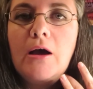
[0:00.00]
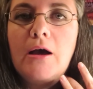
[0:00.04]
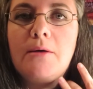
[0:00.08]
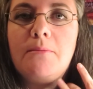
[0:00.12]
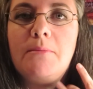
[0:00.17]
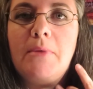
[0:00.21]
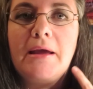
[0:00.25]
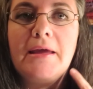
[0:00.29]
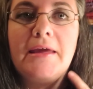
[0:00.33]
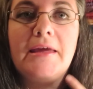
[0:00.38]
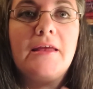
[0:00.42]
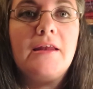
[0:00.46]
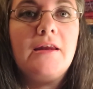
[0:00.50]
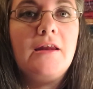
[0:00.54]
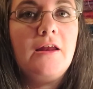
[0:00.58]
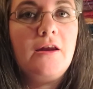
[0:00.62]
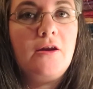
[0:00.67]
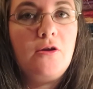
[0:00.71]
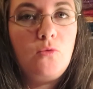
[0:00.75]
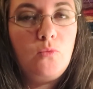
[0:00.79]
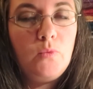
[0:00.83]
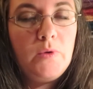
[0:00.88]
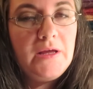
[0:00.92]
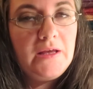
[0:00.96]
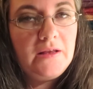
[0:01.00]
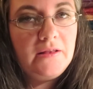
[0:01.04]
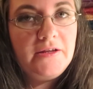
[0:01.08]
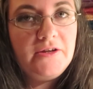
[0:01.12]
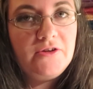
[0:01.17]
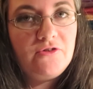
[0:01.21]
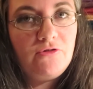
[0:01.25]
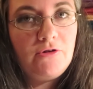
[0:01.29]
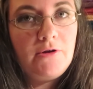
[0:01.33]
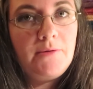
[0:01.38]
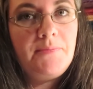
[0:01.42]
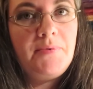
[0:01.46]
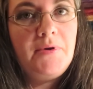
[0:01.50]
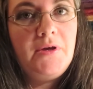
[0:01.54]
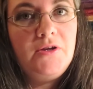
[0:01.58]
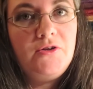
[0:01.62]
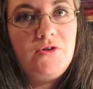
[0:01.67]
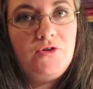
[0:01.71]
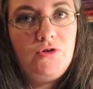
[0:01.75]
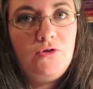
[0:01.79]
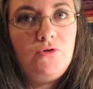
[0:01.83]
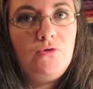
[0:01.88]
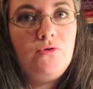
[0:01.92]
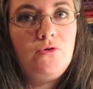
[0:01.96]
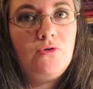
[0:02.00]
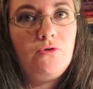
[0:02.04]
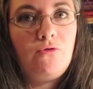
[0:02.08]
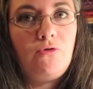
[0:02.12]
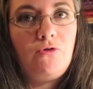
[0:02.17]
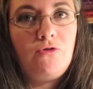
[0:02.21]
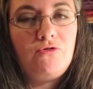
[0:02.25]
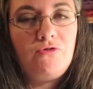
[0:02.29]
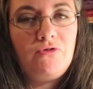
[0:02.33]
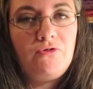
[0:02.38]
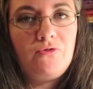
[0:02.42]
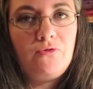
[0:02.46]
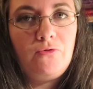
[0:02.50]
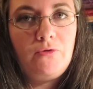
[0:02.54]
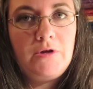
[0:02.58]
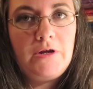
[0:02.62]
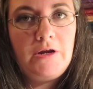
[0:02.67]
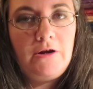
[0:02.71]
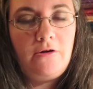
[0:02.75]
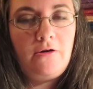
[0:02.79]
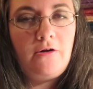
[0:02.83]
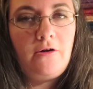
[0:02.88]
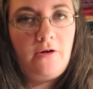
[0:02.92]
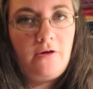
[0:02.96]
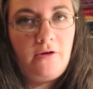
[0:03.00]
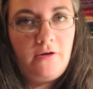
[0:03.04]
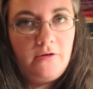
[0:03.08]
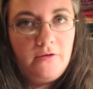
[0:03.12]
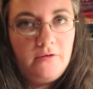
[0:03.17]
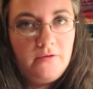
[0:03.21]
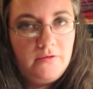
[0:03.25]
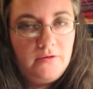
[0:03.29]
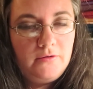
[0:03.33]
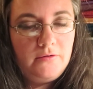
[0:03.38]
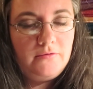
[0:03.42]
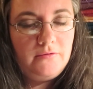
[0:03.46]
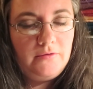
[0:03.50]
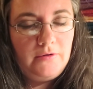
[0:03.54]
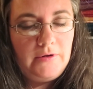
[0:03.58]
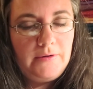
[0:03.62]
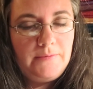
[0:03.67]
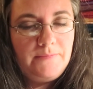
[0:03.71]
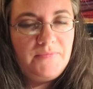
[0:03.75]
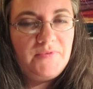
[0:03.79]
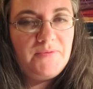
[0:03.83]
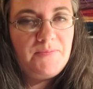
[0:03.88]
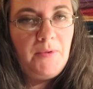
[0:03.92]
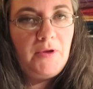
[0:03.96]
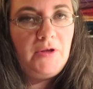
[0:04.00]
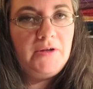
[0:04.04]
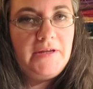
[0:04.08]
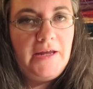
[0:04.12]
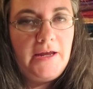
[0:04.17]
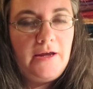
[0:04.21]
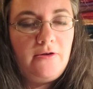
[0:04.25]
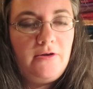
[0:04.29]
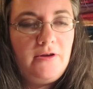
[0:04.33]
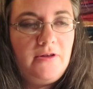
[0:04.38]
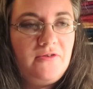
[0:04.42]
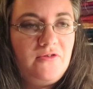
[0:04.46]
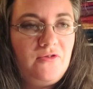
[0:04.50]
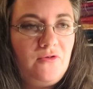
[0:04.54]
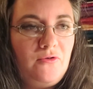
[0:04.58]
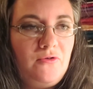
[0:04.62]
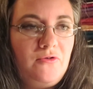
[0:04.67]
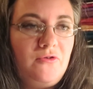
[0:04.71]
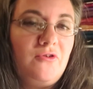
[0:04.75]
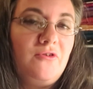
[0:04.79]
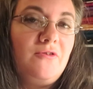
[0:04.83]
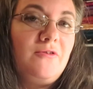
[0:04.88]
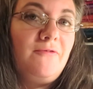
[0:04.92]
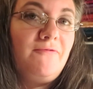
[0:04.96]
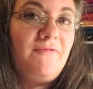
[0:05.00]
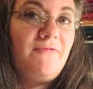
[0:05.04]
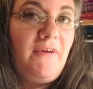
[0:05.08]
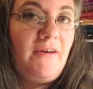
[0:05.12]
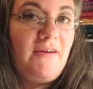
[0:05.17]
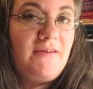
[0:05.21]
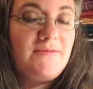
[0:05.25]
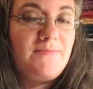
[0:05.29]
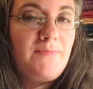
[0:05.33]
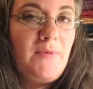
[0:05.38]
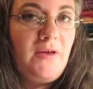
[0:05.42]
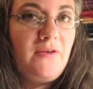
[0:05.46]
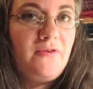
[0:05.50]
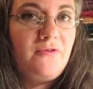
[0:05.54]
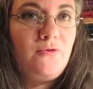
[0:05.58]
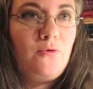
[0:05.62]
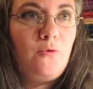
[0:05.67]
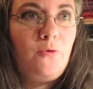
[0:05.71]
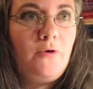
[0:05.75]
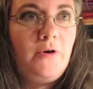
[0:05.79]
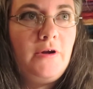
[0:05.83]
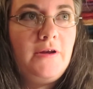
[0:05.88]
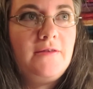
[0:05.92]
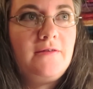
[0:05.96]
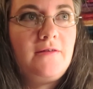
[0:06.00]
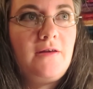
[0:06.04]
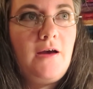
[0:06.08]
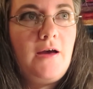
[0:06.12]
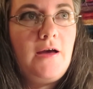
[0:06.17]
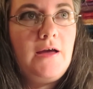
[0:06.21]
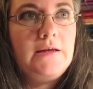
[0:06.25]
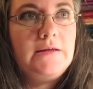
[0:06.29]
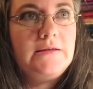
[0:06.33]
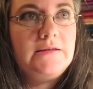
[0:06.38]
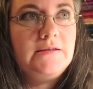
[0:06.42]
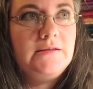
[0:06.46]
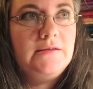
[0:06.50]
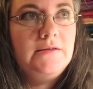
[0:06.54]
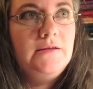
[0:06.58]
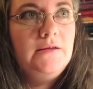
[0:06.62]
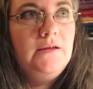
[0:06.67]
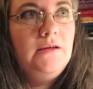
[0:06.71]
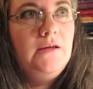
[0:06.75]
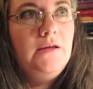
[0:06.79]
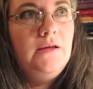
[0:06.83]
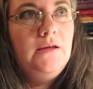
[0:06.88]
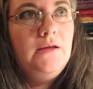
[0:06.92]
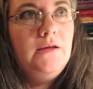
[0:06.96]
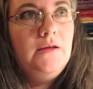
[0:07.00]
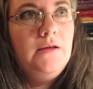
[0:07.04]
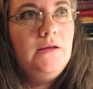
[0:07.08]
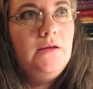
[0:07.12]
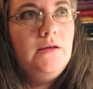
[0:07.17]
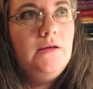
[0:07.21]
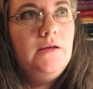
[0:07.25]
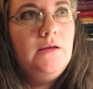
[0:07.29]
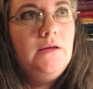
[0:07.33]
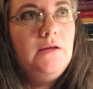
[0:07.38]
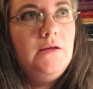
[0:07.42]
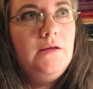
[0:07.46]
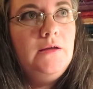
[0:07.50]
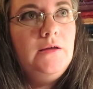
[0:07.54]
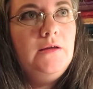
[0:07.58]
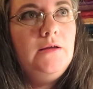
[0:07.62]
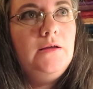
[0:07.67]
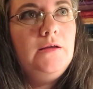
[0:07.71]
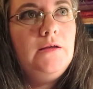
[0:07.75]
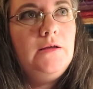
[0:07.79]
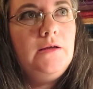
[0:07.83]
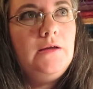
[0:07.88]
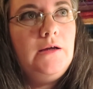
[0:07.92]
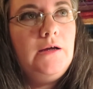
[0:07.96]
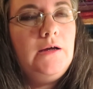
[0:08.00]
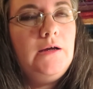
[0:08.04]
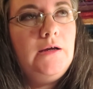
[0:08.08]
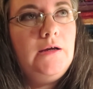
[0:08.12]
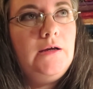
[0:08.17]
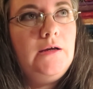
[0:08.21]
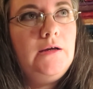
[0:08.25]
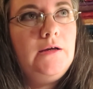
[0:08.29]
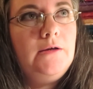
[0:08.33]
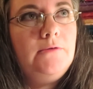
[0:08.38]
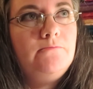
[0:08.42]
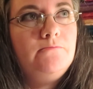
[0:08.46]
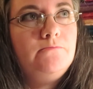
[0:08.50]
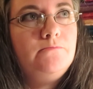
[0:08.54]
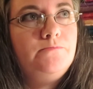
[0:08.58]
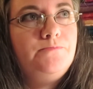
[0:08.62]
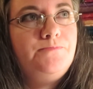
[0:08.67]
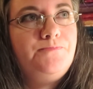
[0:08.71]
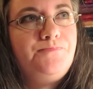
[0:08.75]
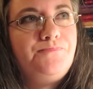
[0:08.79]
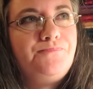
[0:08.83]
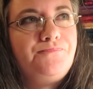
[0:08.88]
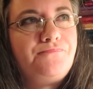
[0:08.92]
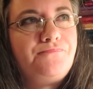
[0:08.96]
um, I get at a weekly trip to the grocery store here in our um, small town. So it's just a very small store. It's got um,